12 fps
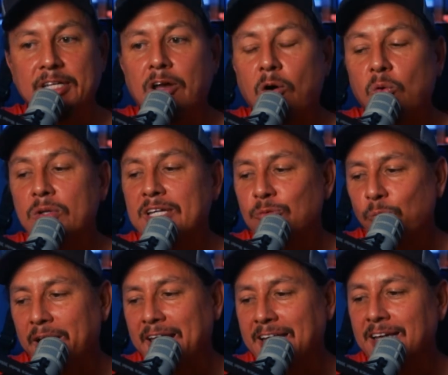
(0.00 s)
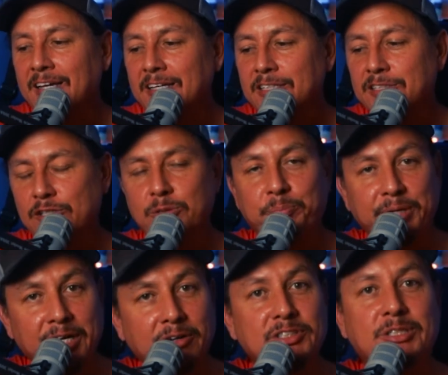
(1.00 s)
the only way to
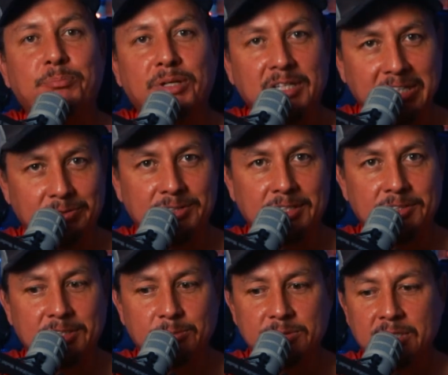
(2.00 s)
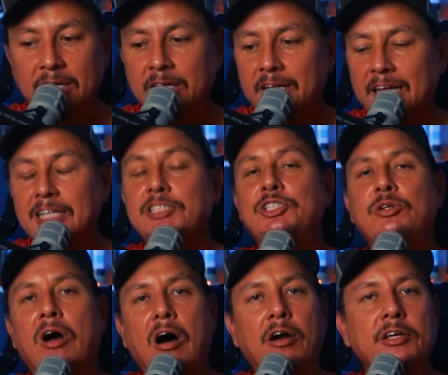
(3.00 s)
pierce belief systems is
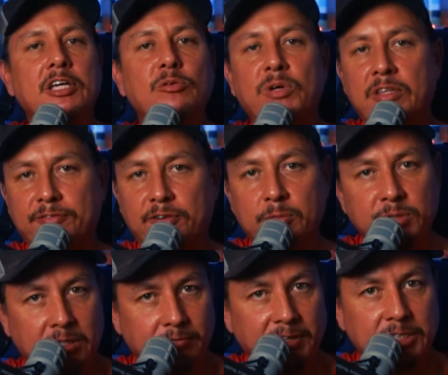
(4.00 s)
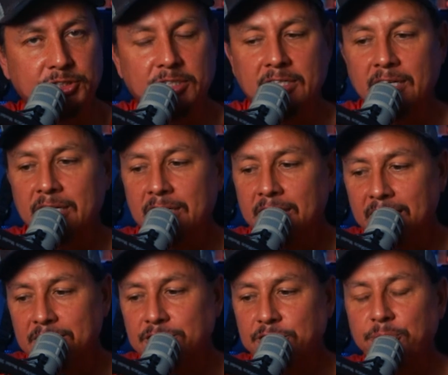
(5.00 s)
to argue with firm conviction,
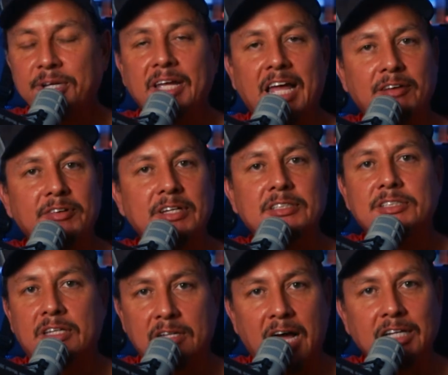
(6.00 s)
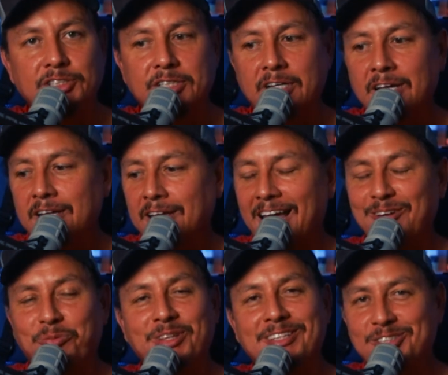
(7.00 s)
history, evidence, logic,
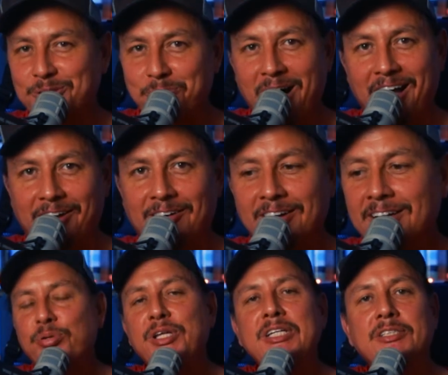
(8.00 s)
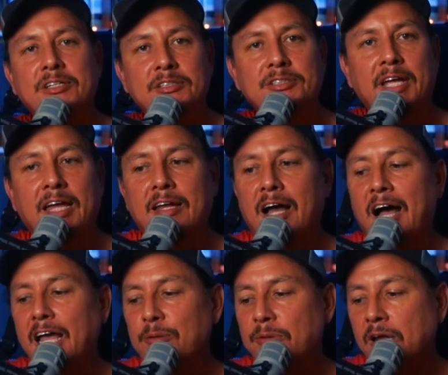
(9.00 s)
and with a smile. Please understand,
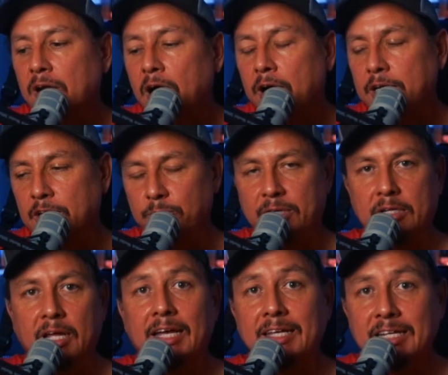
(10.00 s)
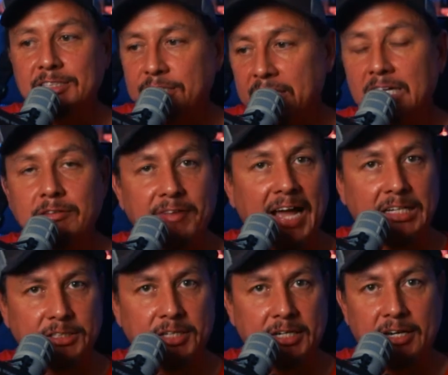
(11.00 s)
I am not arguing against getting
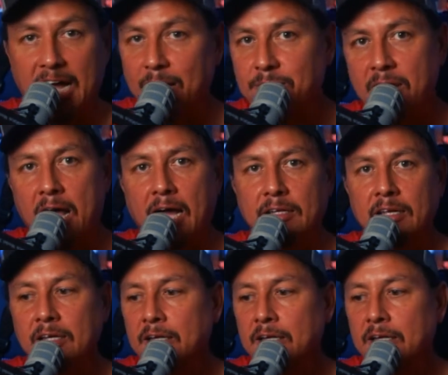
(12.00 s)
vaccinated. I'm not.